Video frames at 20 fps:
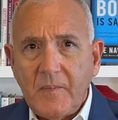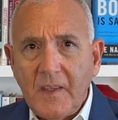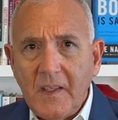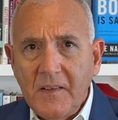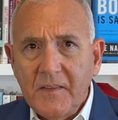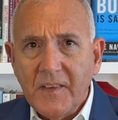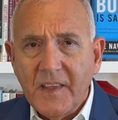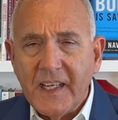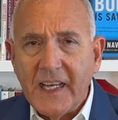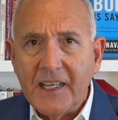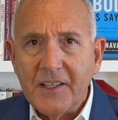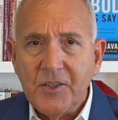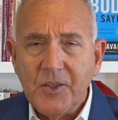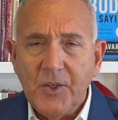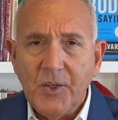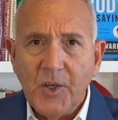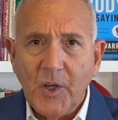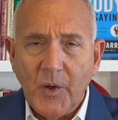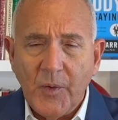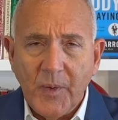That
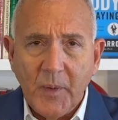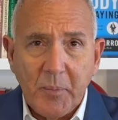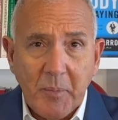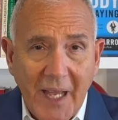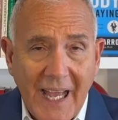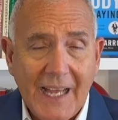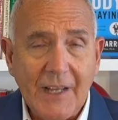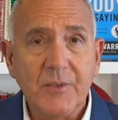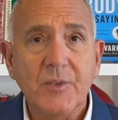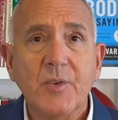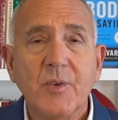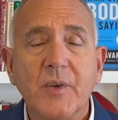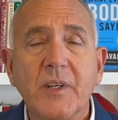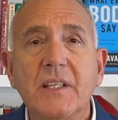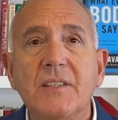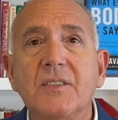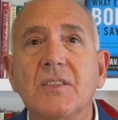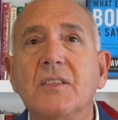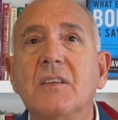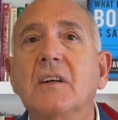you know the
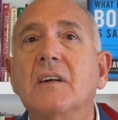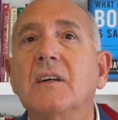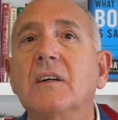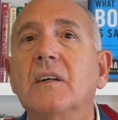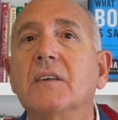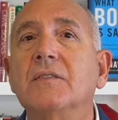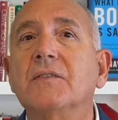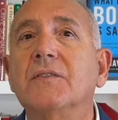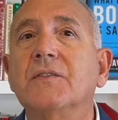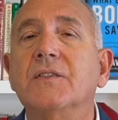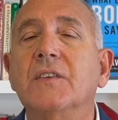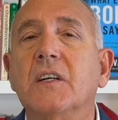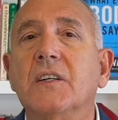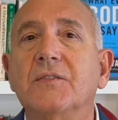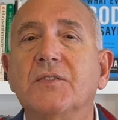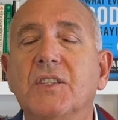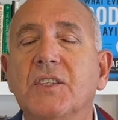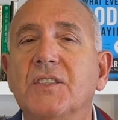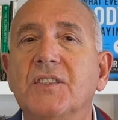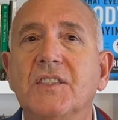boundaries of,
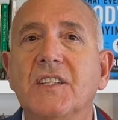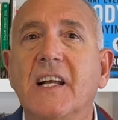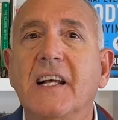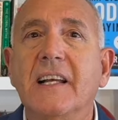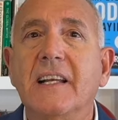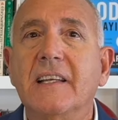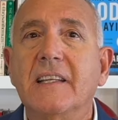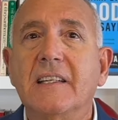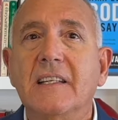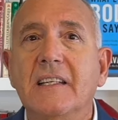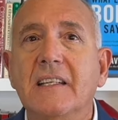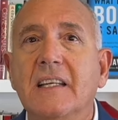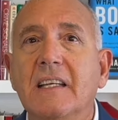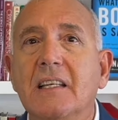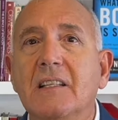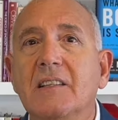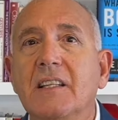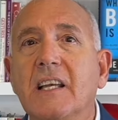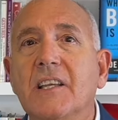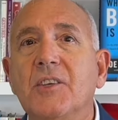of society
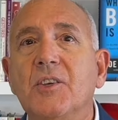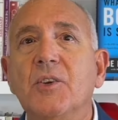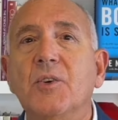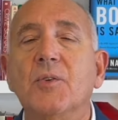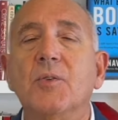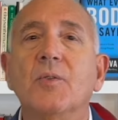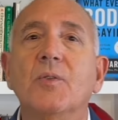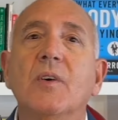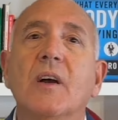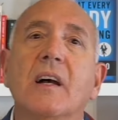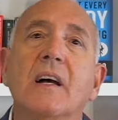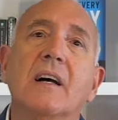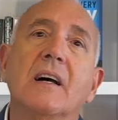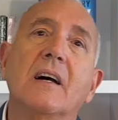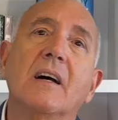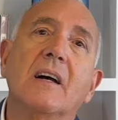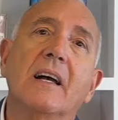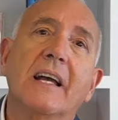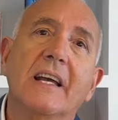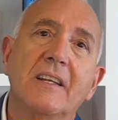and that you
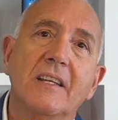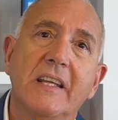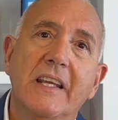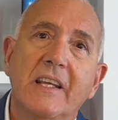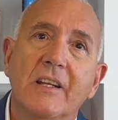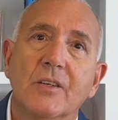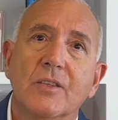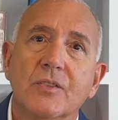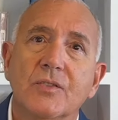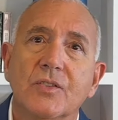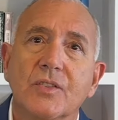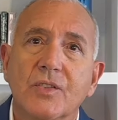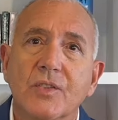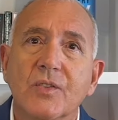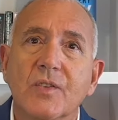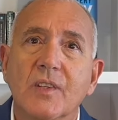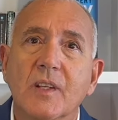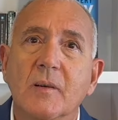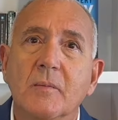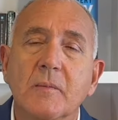uh, adhere
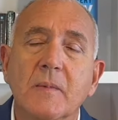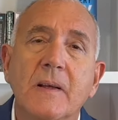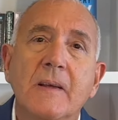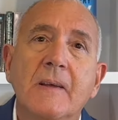to them.